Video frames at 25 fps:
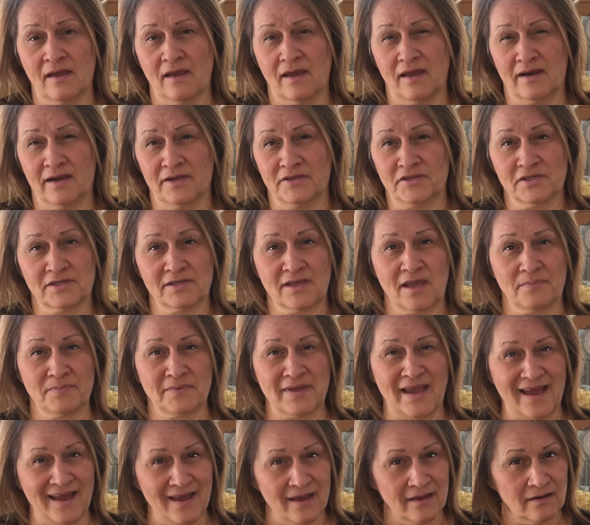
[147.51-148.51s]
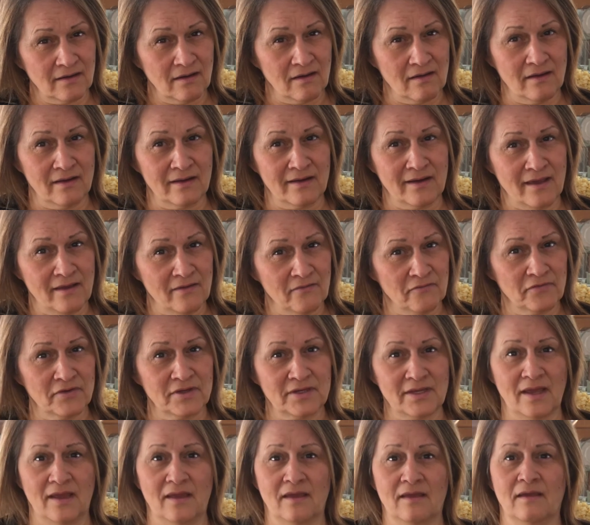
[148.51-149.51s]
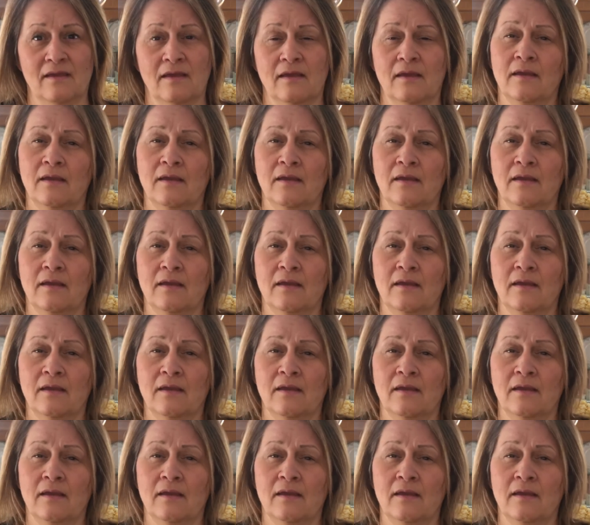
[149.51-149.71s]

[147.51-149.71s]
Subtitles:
And I just kept adding on every day.